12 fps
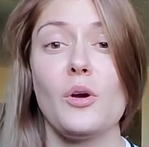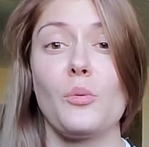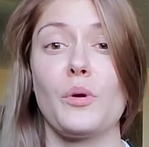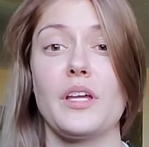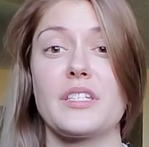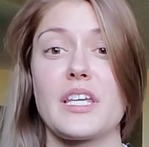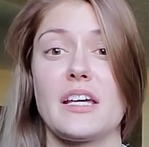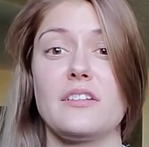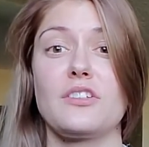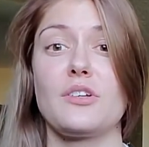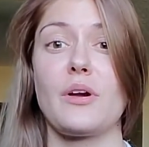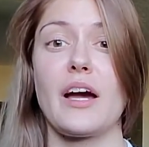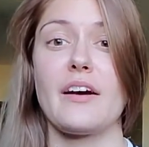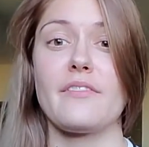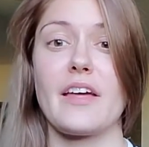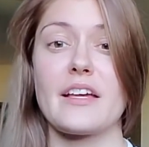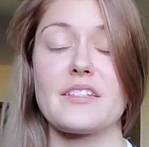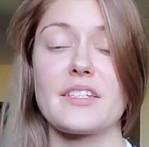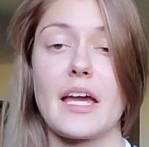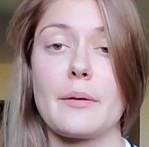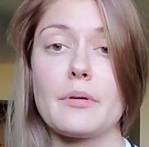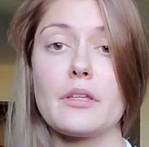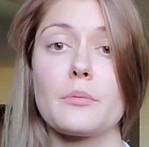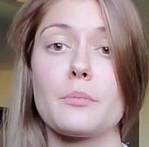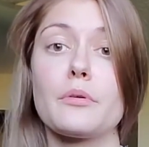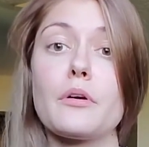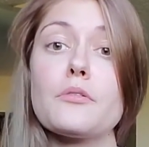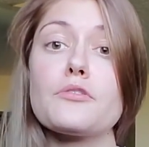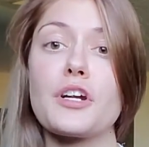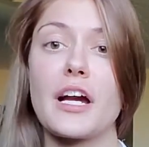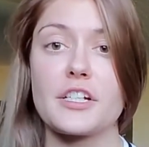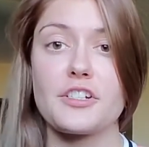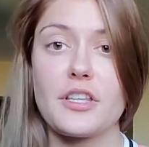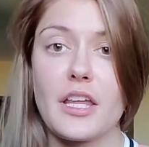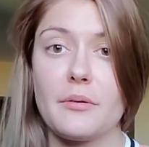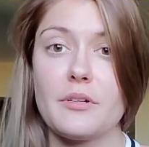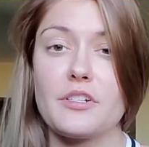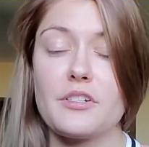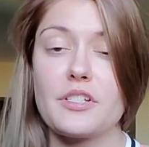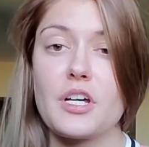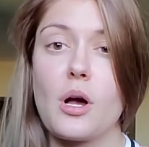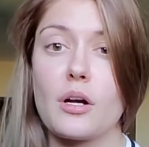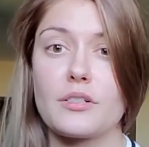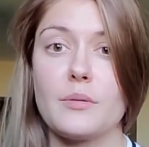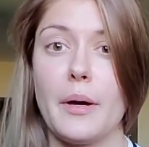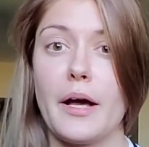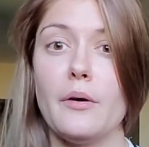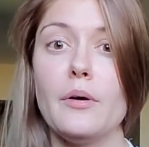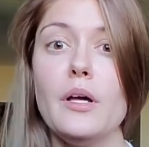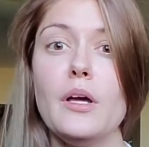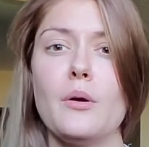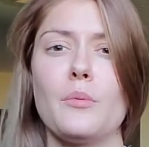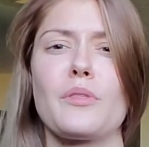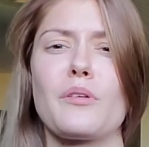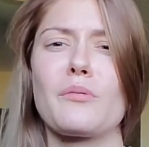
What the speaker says: we tend to have that scapular protraction that we just talked about with the